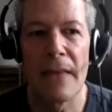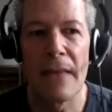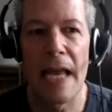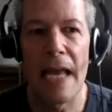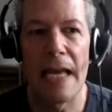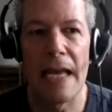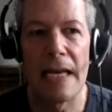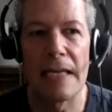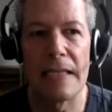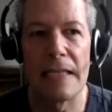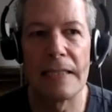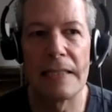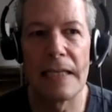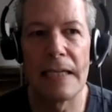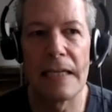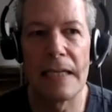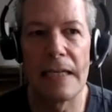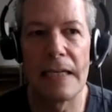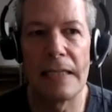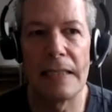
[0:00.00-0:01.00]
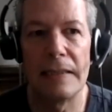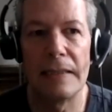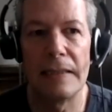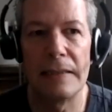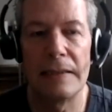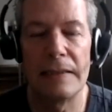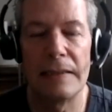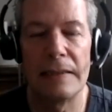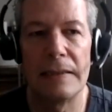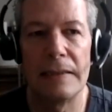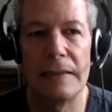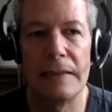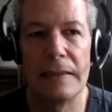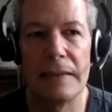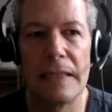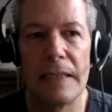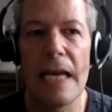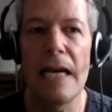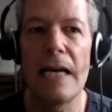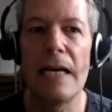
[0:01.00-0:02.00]
and uh
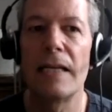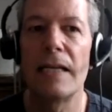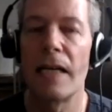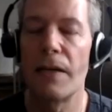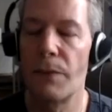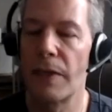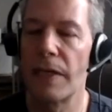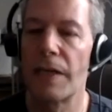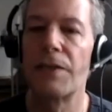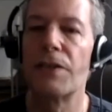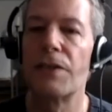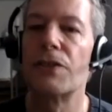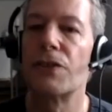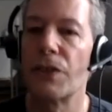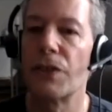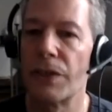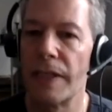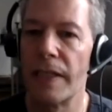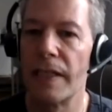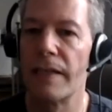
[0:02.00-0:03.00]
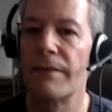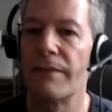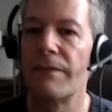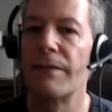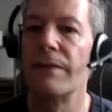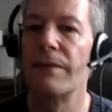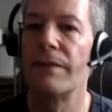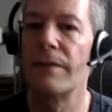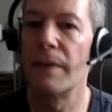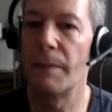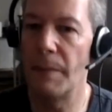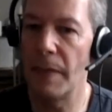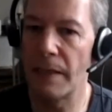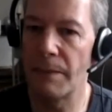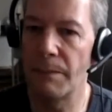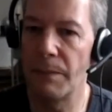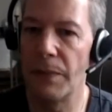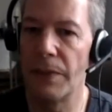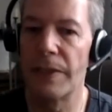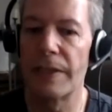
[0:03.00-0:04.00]
yeah and i went on the journey of the
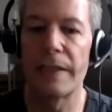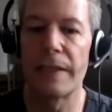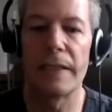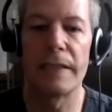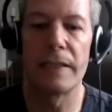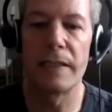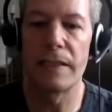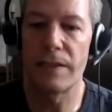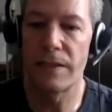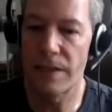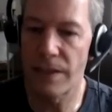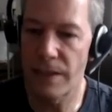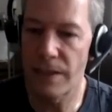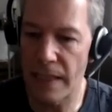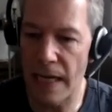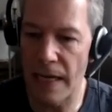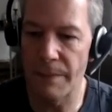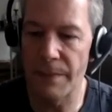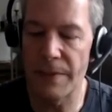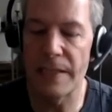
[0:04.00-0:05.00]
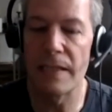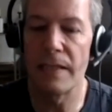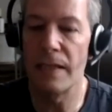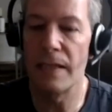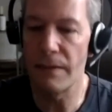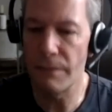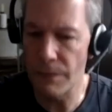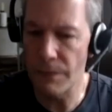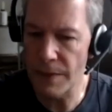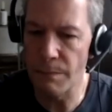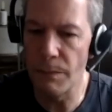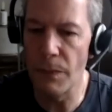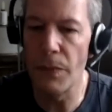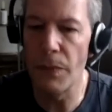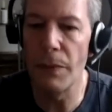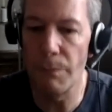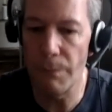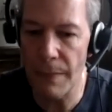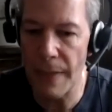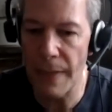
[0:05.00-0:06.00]
big book and the steps and it was
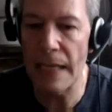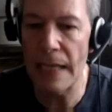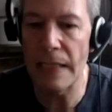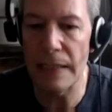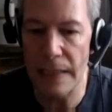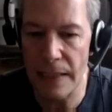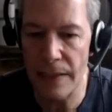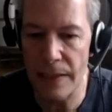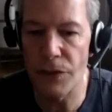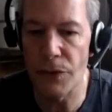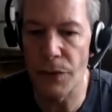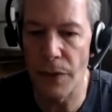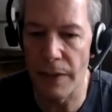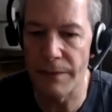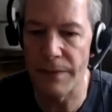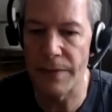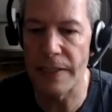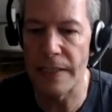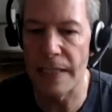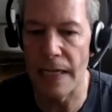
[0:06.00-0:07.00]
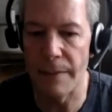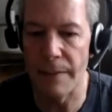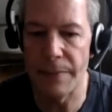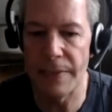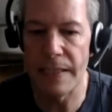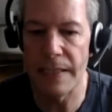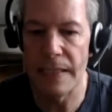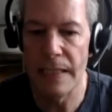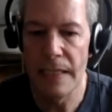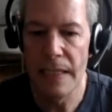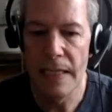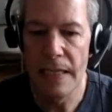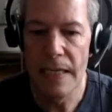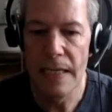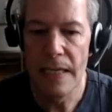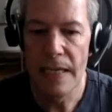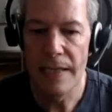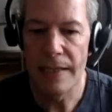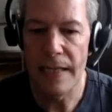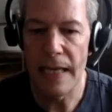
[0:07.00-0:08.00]
mo- mainly the 12 steps
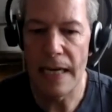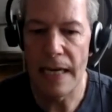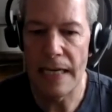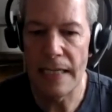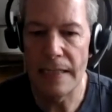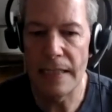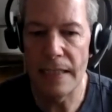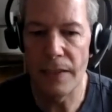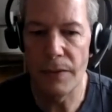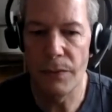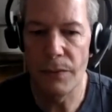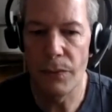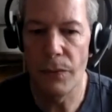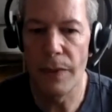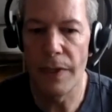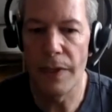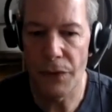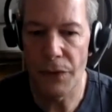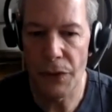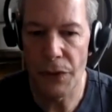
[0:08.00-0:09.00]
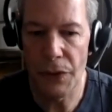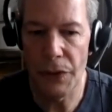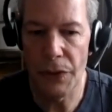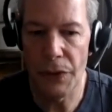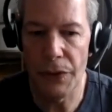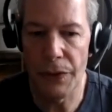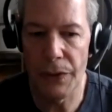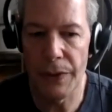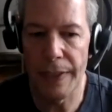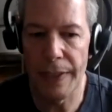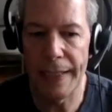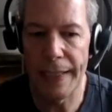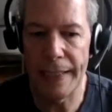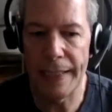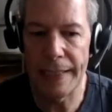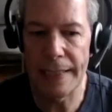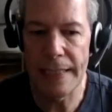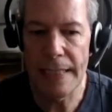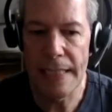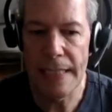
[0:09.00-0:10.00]
that i did with her
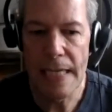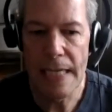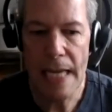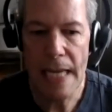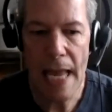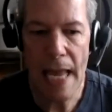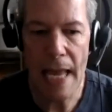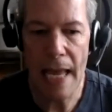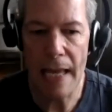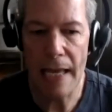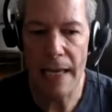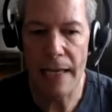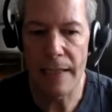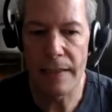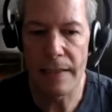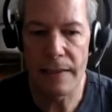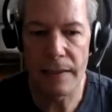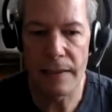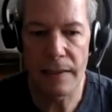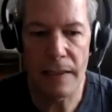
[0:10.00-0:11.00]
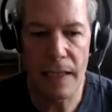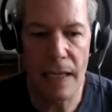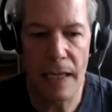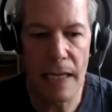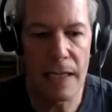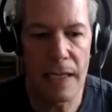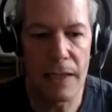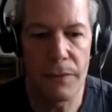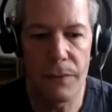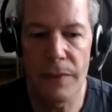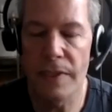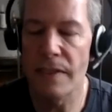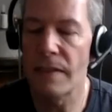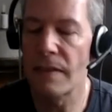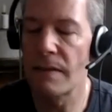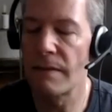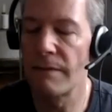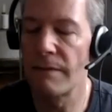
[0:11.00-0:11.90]
and and and it was